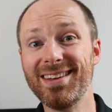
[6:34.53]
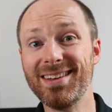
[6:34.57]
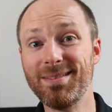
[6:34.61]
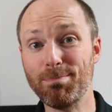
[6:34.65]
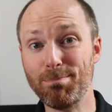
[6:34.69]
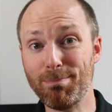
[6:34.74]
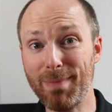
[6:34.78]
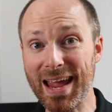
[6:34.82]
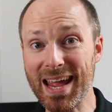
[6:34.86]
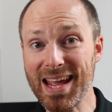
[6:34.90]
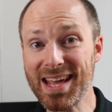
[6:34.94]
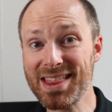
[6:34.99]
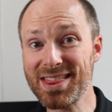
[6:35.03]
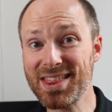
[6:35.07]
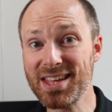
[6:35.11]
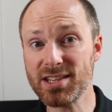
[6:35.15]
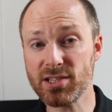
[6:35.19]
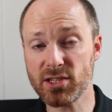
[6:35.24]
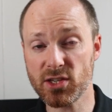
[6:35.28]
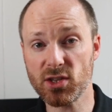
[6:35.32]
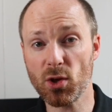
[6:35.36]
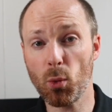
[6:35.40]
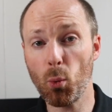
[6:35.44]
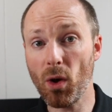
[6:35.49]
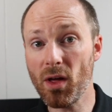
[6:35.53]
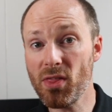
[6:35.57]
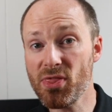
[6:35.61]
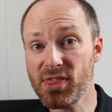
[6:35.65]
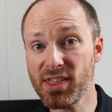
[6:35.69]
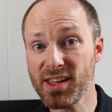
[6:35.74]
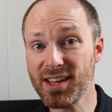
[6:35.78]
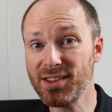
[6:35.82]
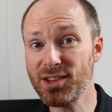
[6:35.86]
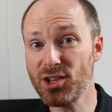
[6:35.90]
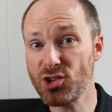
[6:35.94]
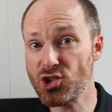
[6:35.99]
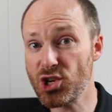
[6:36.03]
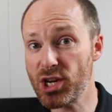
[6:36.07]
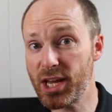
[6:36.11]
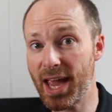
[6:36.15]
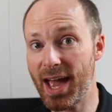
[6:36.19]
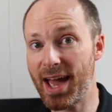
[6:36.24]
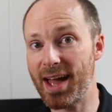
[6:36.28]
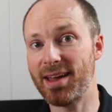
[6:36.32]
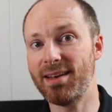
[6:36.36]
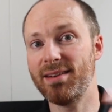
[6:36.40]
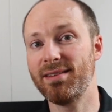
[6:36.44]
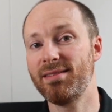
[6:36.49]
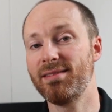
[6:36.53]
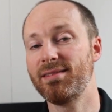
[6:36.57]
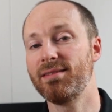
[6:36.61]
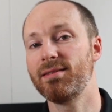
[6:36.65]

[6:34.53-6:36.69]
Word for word: make this the one thing that you get.